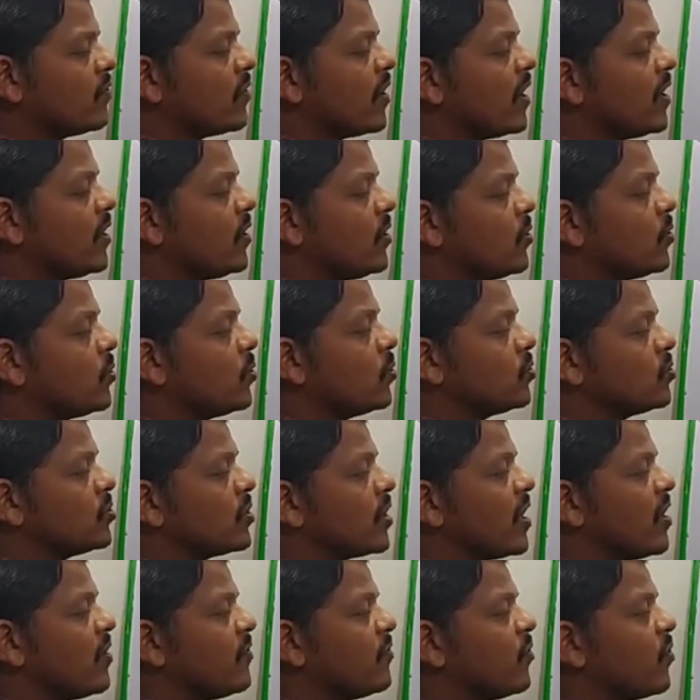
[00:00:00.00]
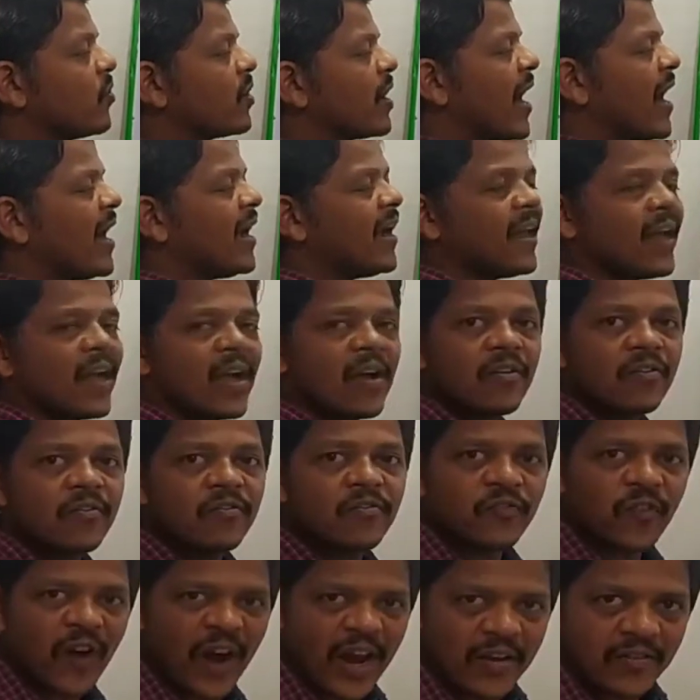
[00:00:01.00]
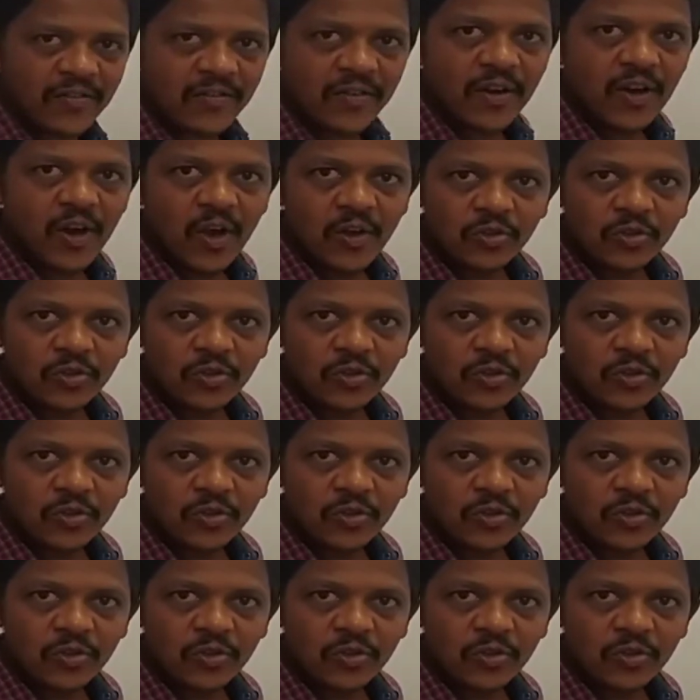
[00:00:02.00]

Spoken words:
1, 2, 3, 4 and 5.